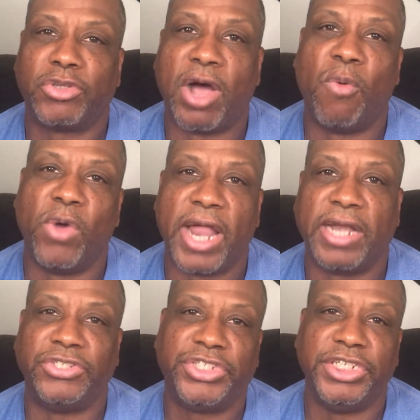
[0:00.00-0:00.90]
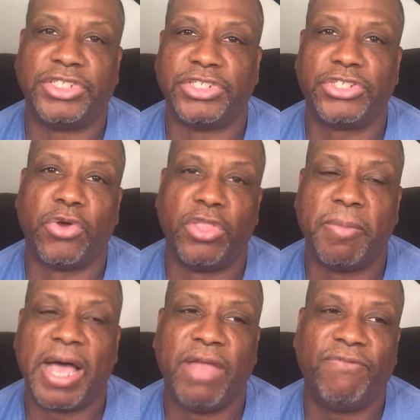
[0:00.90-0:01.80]
so I went out and cheated to show
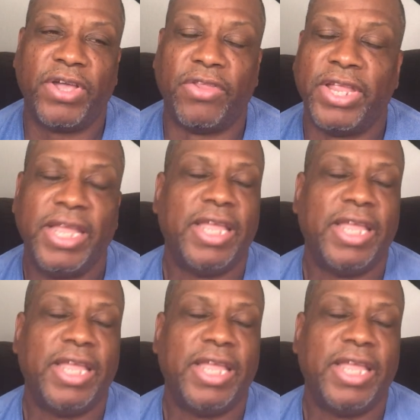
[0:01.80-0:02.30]
them how I felt.